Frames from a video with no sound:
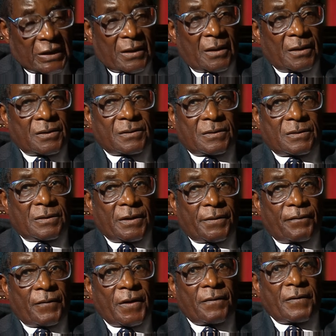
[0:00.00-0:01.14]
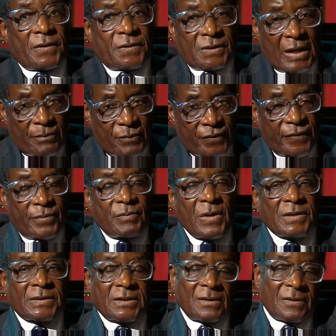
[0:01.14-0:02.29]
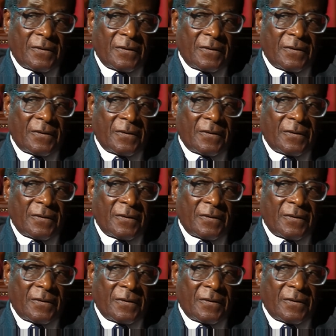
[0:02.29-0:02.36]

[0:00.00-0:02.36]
Yes, there's some of them are still